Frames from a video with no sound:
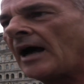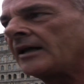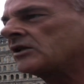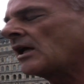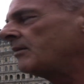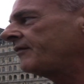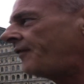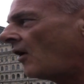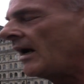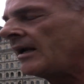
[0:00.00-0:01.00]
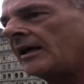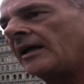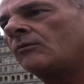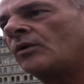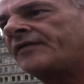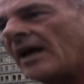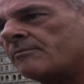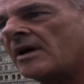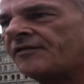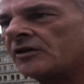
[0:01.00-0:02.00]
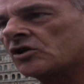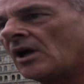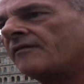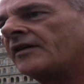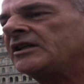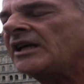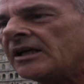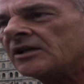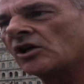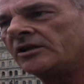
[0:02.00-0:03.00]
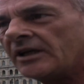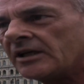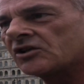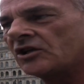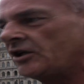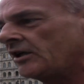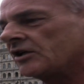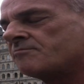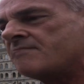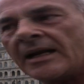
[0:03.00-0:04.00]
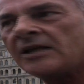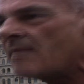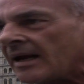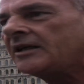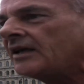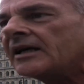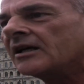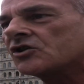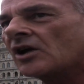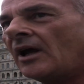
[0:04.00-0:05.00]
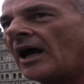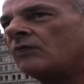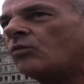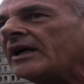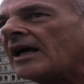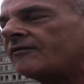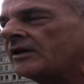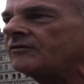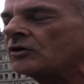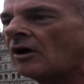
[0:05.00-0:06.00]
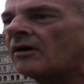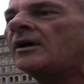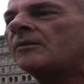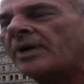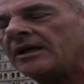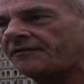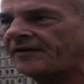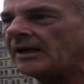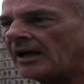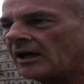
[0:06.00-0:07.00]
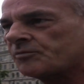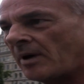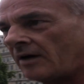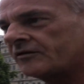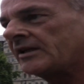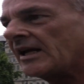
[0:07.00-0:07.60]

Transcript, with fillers: and they've been fighting it, it with their methods for years and years and years, many many years, and we haven't even got paedophilia as part of the